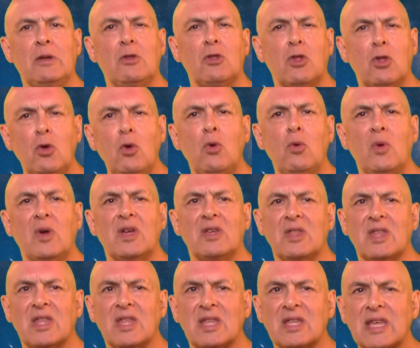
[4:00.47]
2
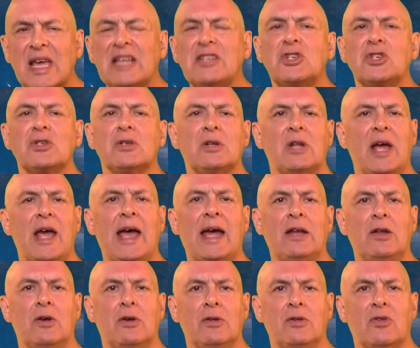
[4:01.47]
essential
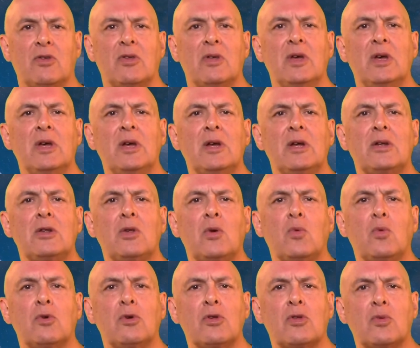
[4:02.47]
add-ons
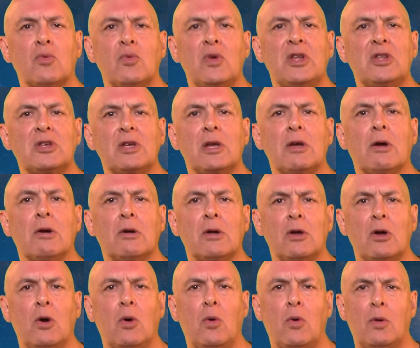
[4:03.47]
towards reaching our
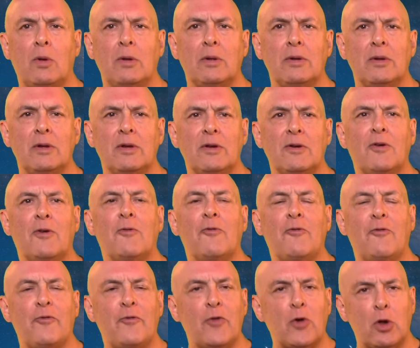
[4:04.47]
goal,
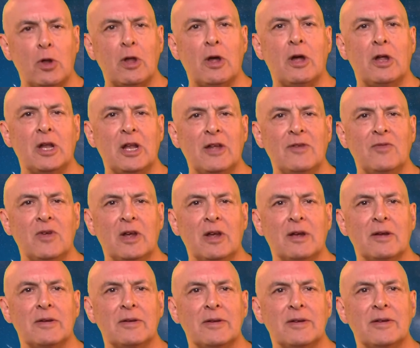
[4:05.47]
full-on
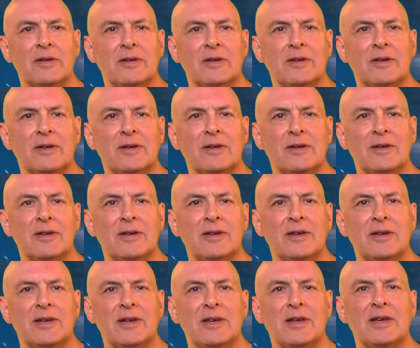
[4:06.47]
living.
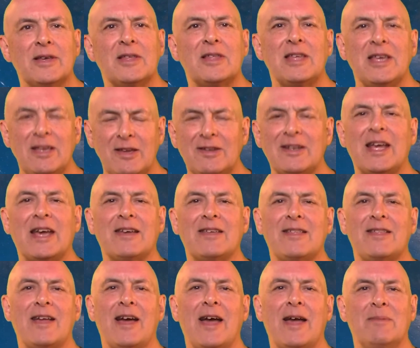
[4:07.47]
See you
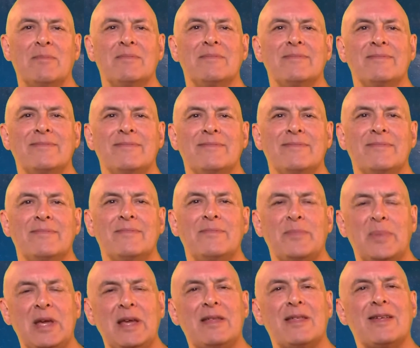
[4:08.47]
next time.
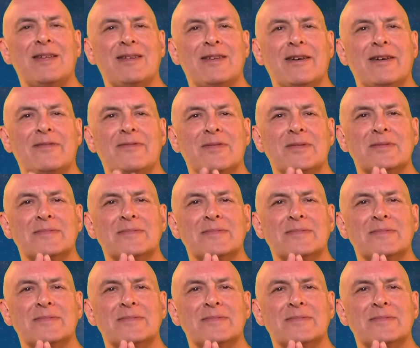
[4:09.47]
Peace and love.